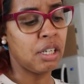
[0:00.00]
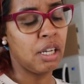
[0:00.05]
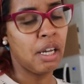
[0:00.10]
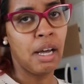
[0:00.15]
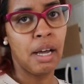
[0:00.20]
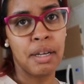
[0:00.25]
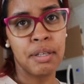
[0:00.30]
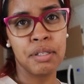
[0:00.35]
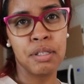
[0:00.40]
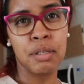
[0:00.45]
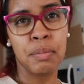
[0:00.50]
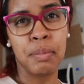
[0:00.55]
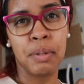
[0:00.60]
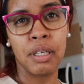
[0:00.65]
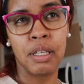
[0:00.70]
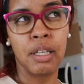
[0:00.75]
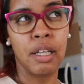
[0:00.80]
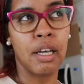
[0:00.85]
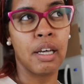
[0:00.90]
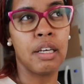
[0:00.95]
It has to
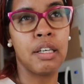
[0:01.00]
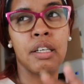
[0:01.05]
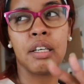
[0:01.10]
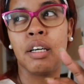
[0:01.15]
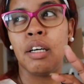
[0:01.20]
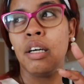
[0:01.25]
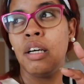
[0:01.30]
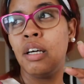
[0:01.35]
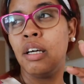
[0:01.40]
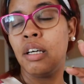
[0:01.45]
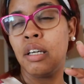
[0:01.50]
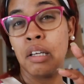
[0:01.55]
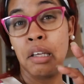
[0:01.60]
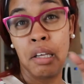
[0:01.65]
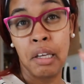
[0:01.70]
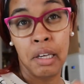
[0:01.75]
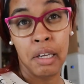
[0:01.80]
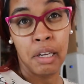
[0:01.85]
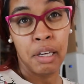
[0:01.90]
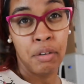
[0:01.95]
be like
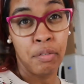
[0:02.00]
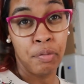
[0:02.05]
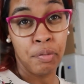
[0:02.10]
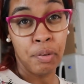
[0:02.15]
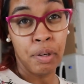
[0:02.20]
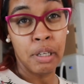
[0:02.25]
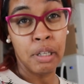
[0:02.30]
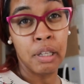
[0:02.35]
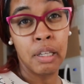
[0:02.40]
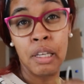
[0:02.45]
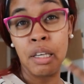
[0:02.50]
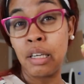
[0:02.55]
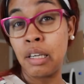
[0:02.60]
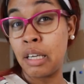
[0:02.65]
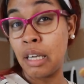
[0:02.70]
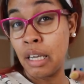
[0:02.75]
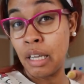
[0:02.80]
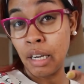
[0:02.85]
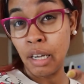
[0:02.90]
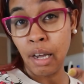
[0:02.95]
kid friendly,
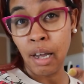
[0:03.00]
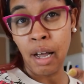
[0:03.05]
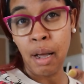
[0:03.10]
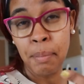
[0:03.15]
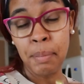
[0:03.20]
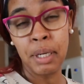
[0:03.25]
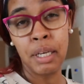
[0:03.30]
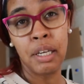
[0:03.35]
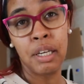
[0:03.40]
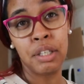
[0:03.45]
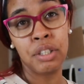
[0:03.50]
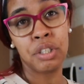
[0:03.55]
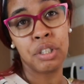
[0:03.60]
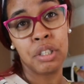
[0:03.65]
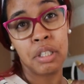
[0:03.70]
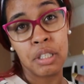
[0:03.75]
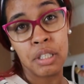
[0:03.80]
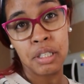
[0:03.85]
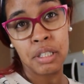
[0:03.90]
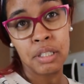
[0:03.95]
kid
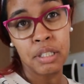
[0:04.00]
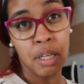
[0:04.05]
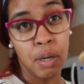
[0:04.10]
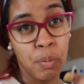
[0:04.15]
accommodations.